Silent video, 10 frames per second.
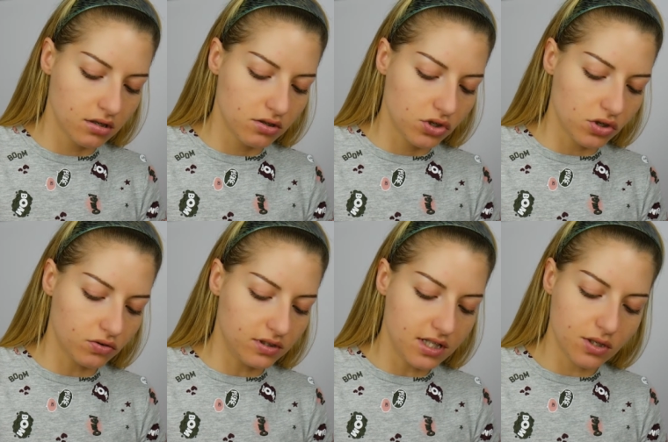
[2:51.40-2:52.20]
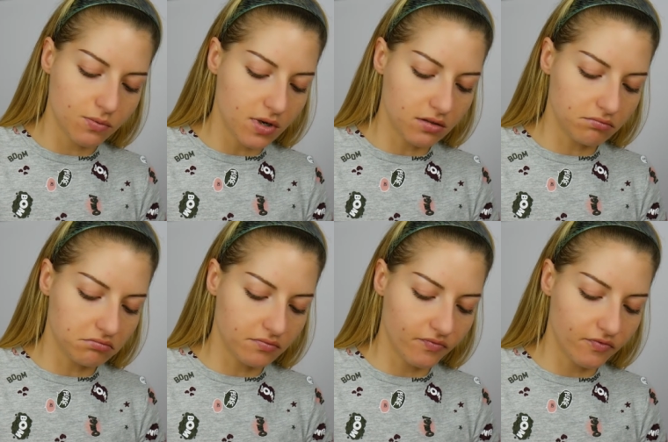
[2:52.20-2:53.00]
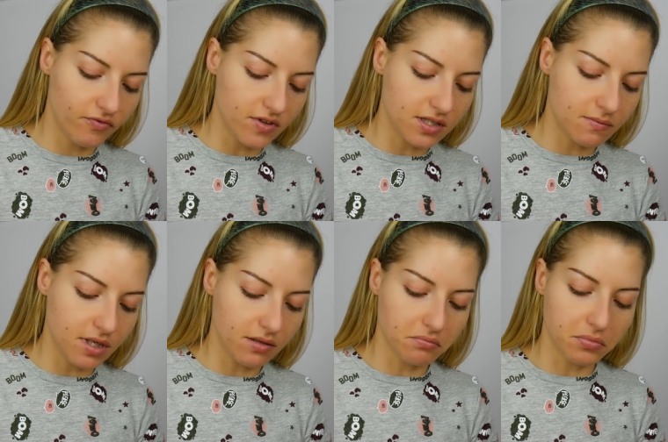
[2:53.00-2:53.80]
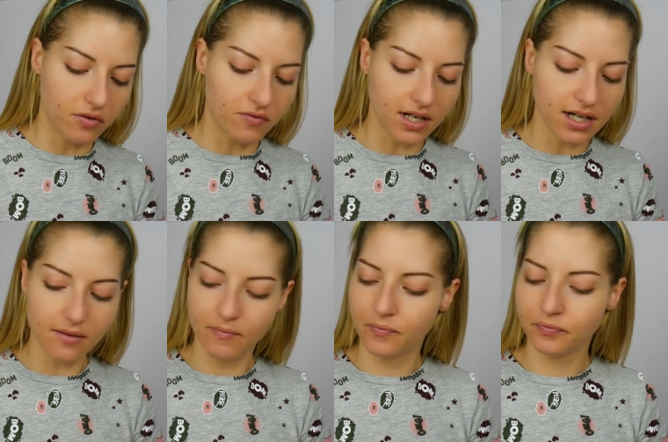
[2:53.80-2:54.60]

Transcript: So this one fits me perfectly.